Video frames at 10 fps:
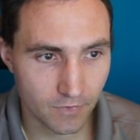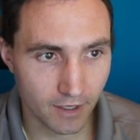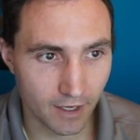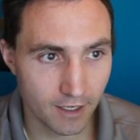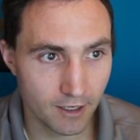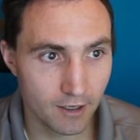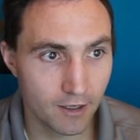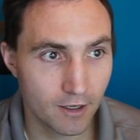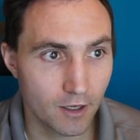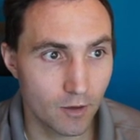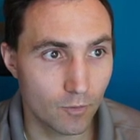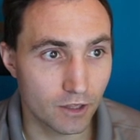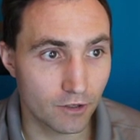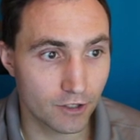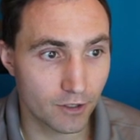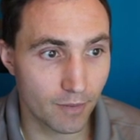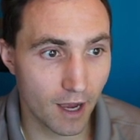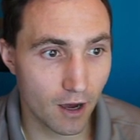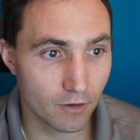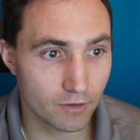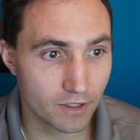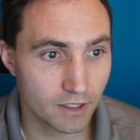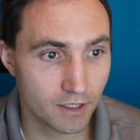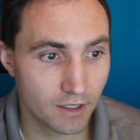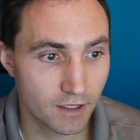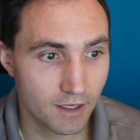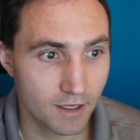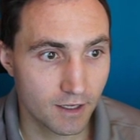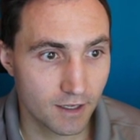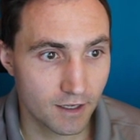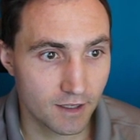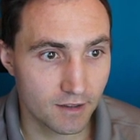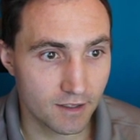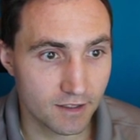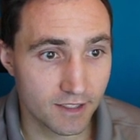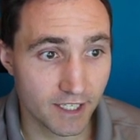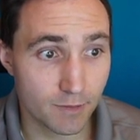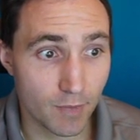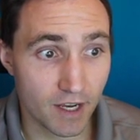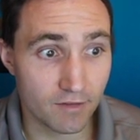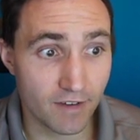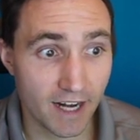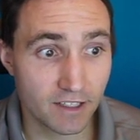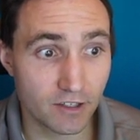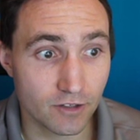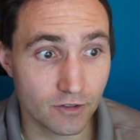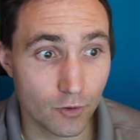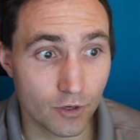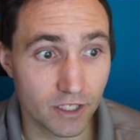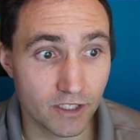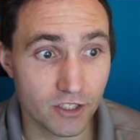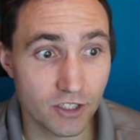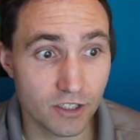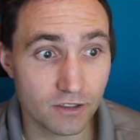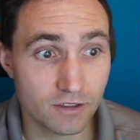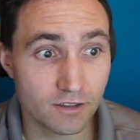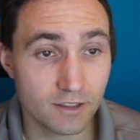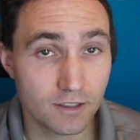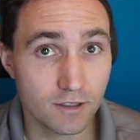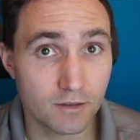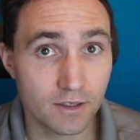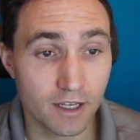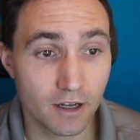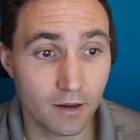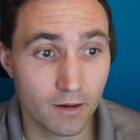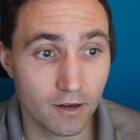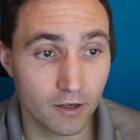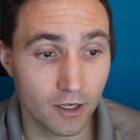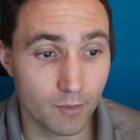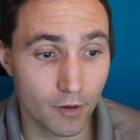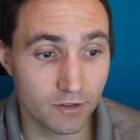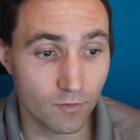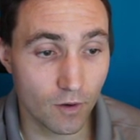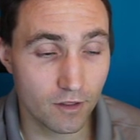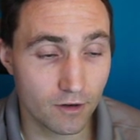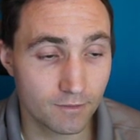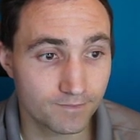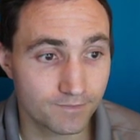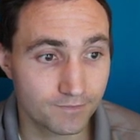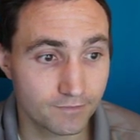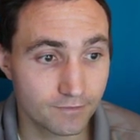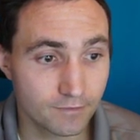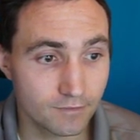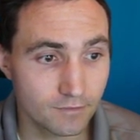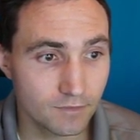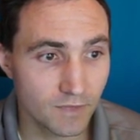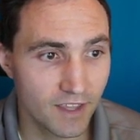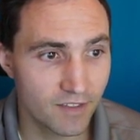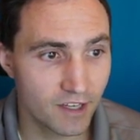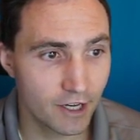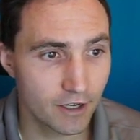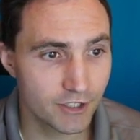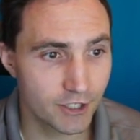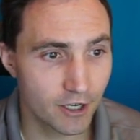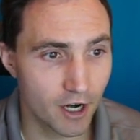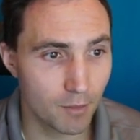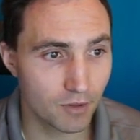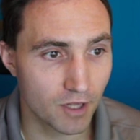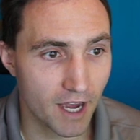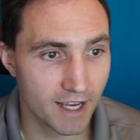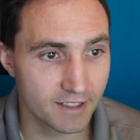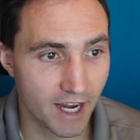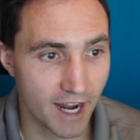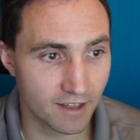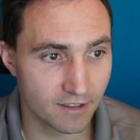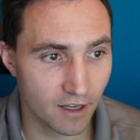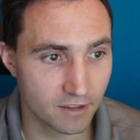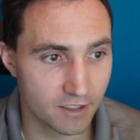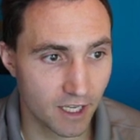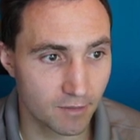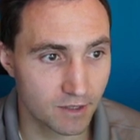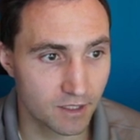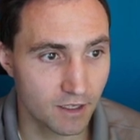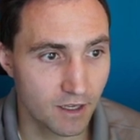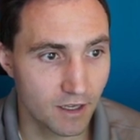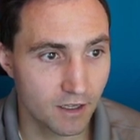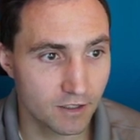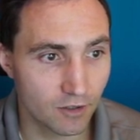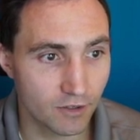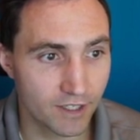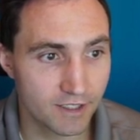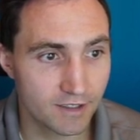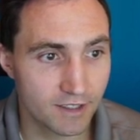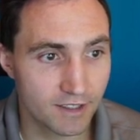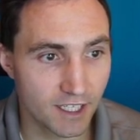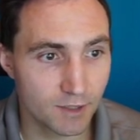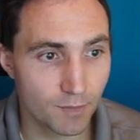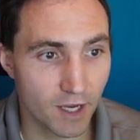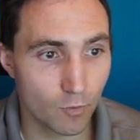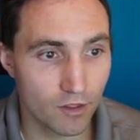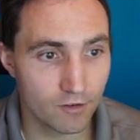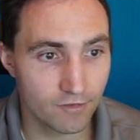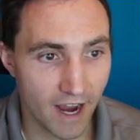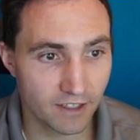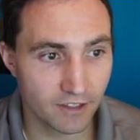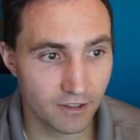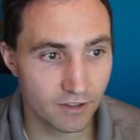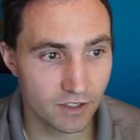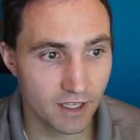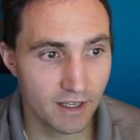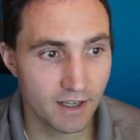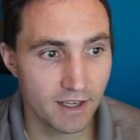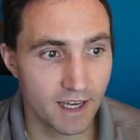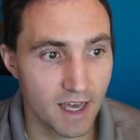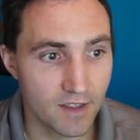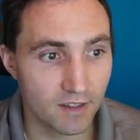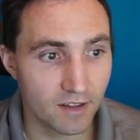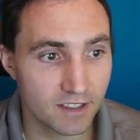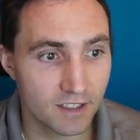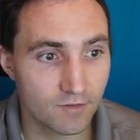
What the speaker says: Okay, we learned about the 6 main factors or conditions that are composed of weather. And then here is your apply science concept. So list the 6 main weather factors and then listen